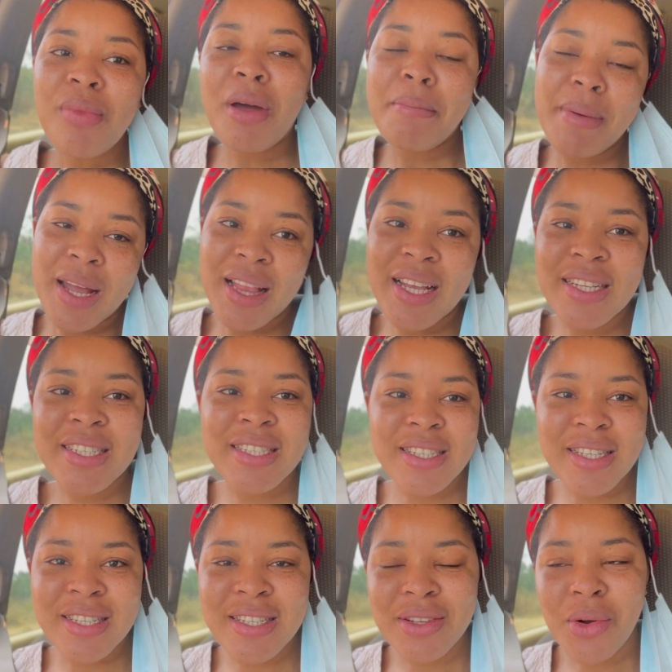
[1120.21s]
My lettuce
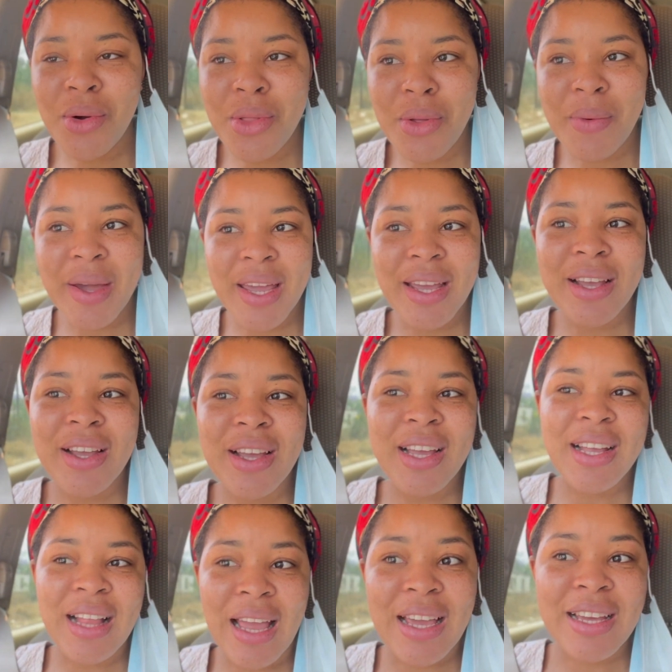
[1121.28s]
is all the way,
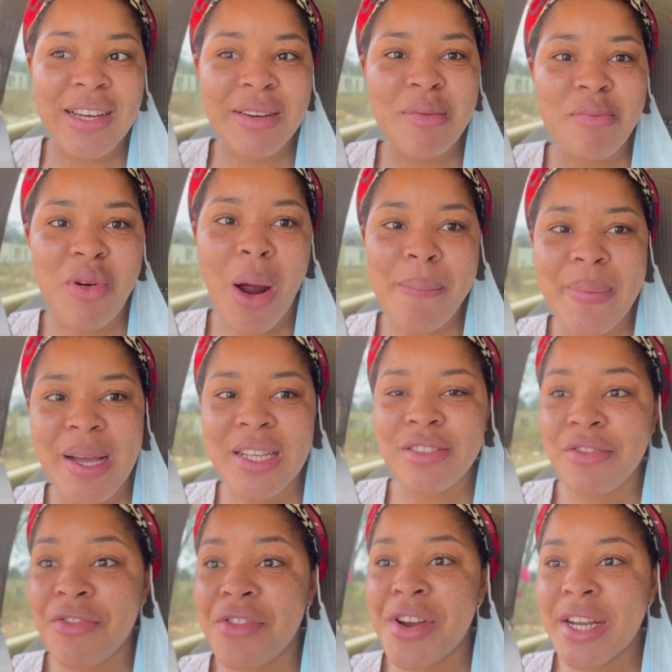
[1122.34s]
like, proper. It's
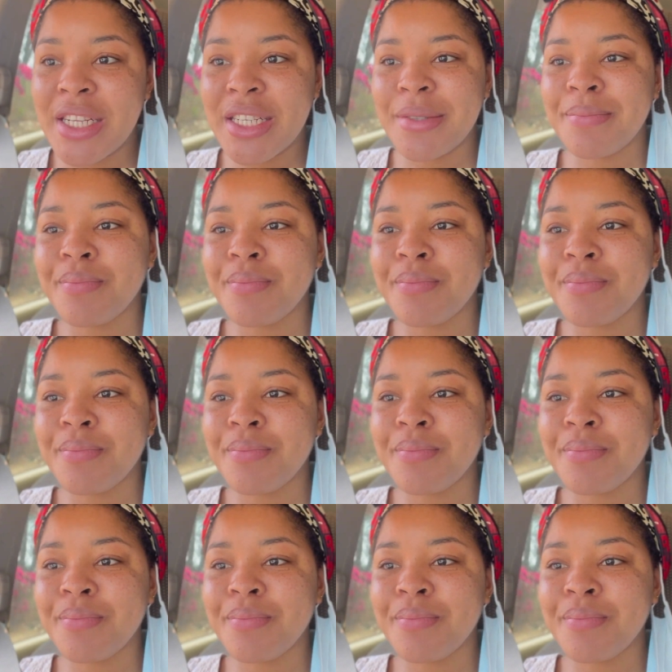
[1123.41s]
fresh.